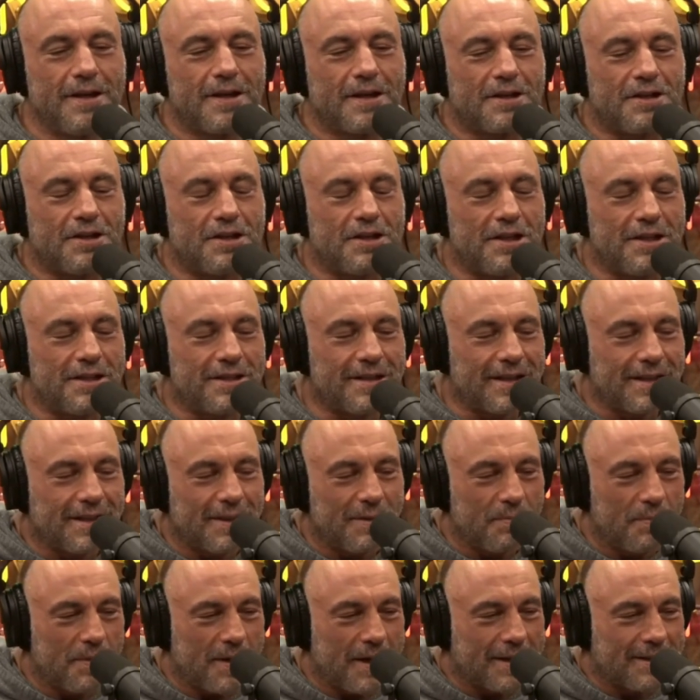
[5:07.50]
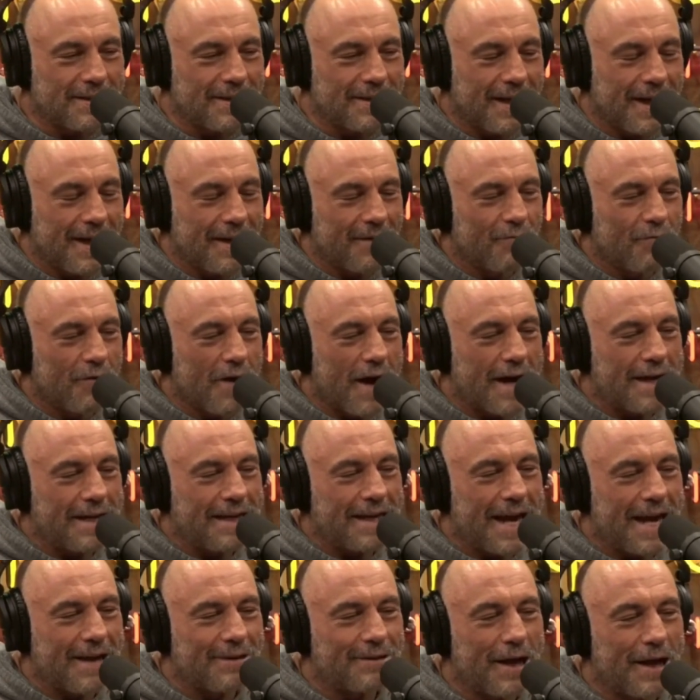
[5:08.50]
Because she's like the best at
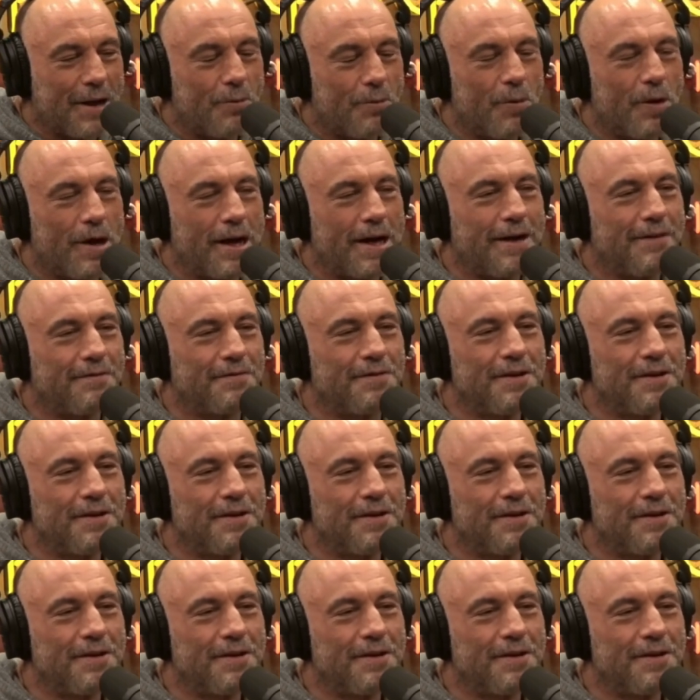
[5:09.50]
riding out that wave.